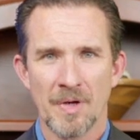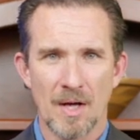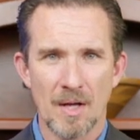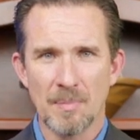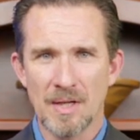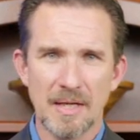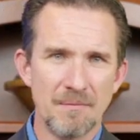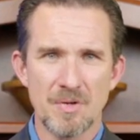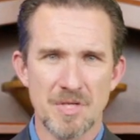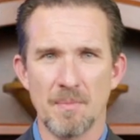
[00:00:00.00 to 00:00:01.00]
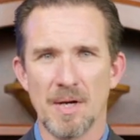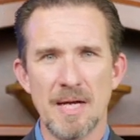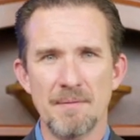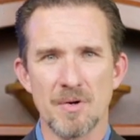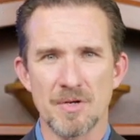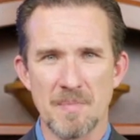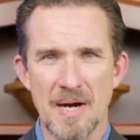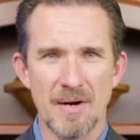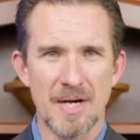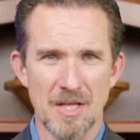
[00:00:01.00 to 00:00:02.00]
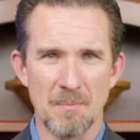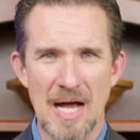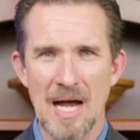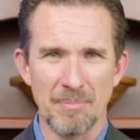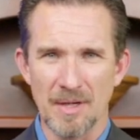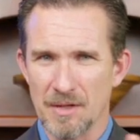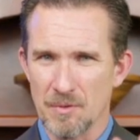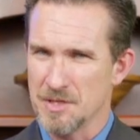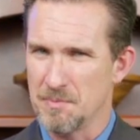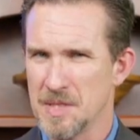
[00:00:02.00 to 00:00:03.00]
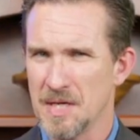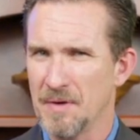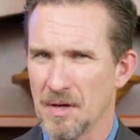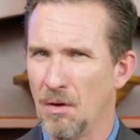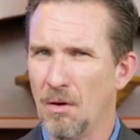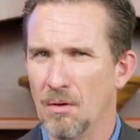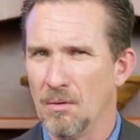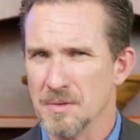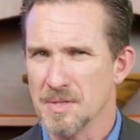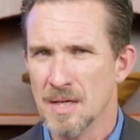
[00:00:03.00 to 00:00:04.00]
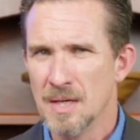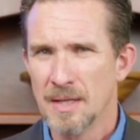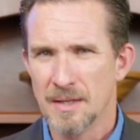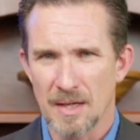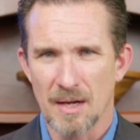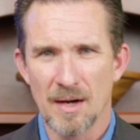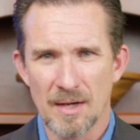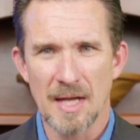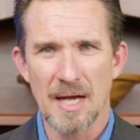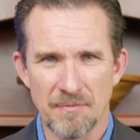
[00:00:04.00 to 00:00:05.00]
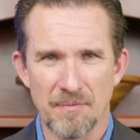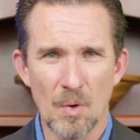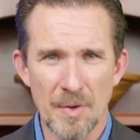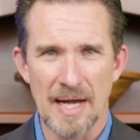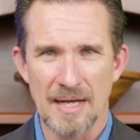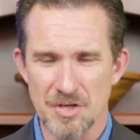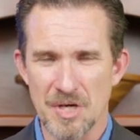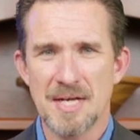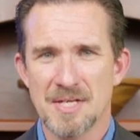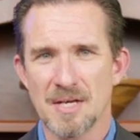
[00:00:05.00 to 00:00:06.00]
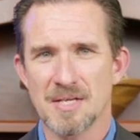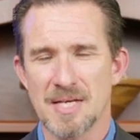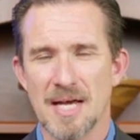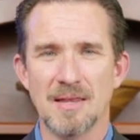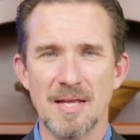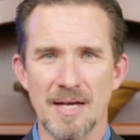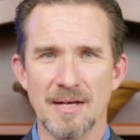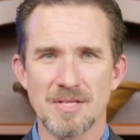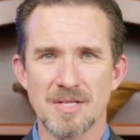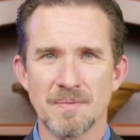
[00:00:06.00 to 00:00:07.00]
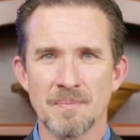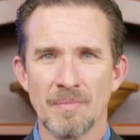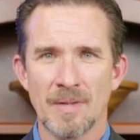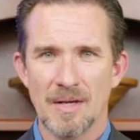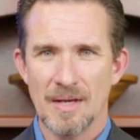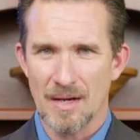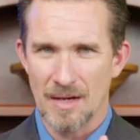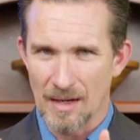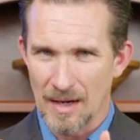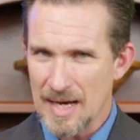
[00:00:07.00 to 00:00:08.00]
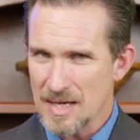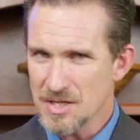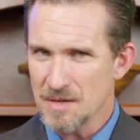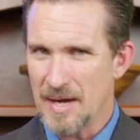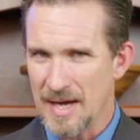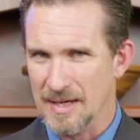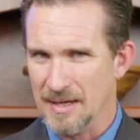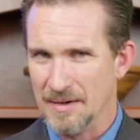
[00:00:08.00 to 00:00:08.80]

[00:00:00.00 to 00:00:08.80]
Unbelievers and believers married in the Bible, and there were specific laws that God gave for that. Jesus said this Unless a man